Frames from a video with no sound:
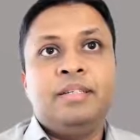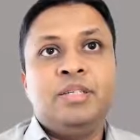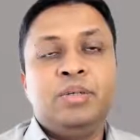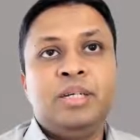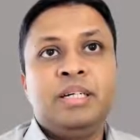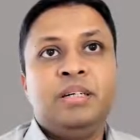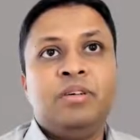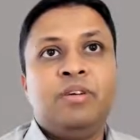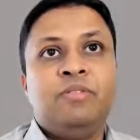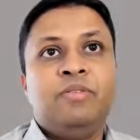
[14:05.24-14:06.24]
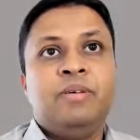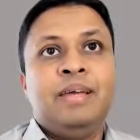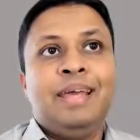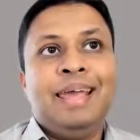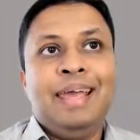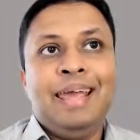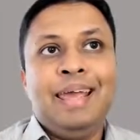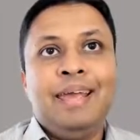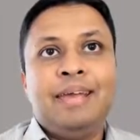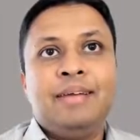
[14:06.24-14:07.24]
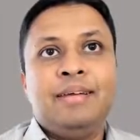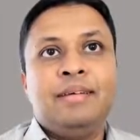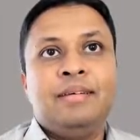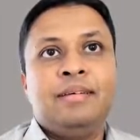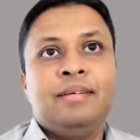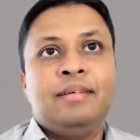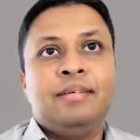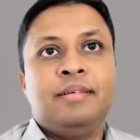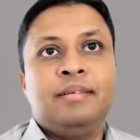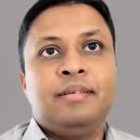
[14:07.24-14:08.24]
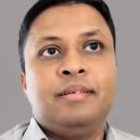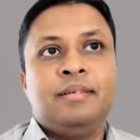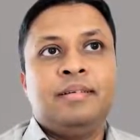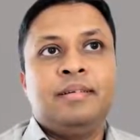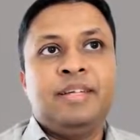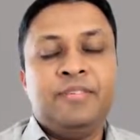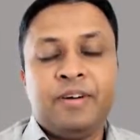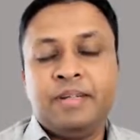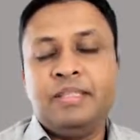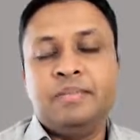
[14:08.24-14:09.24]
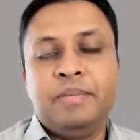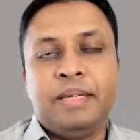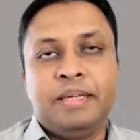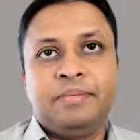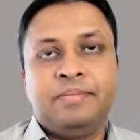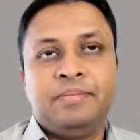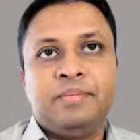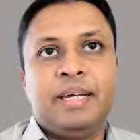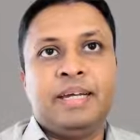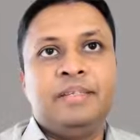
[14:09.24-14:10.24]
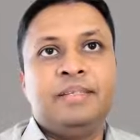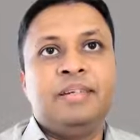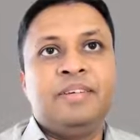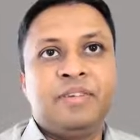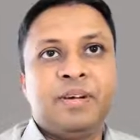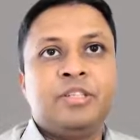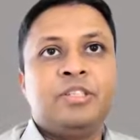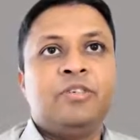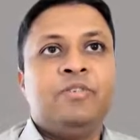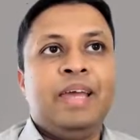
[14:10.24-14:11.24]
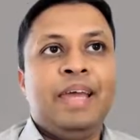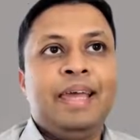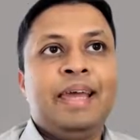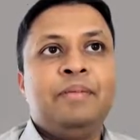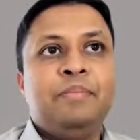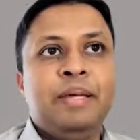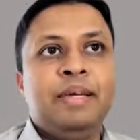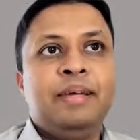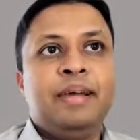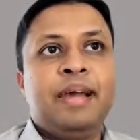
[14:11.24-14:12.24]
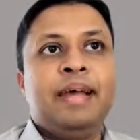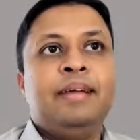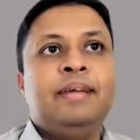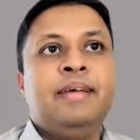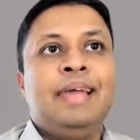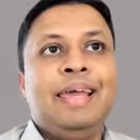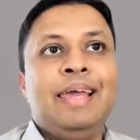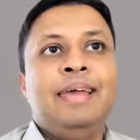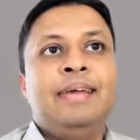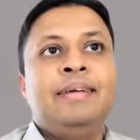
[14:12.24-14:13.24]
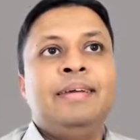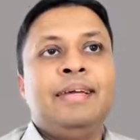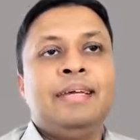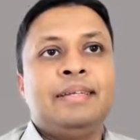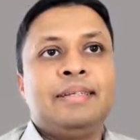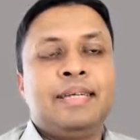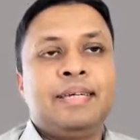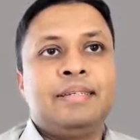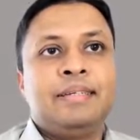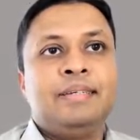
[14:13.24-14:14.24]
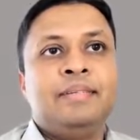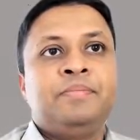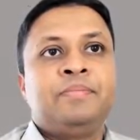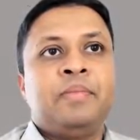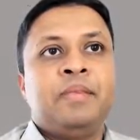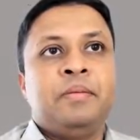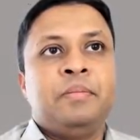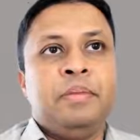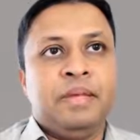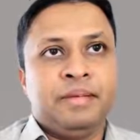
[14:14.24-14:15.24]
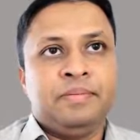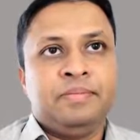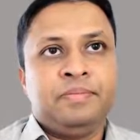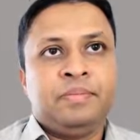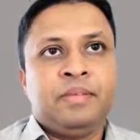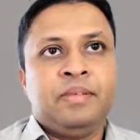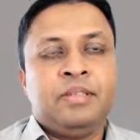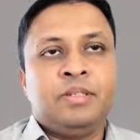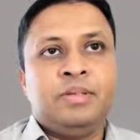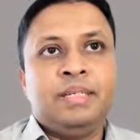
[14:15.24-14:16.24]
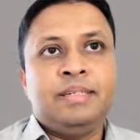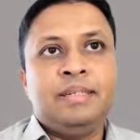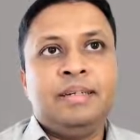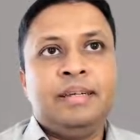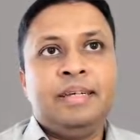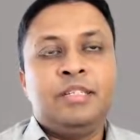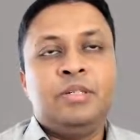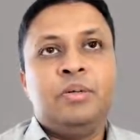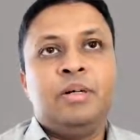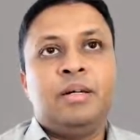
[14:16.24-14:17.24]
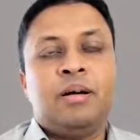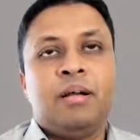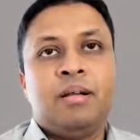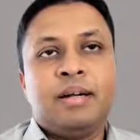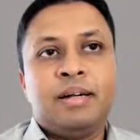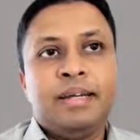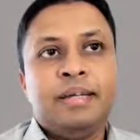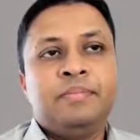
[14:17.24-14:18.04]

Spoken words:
union of A difference B. That is the difference of A and B and A intersection B. So this leads to a corollary.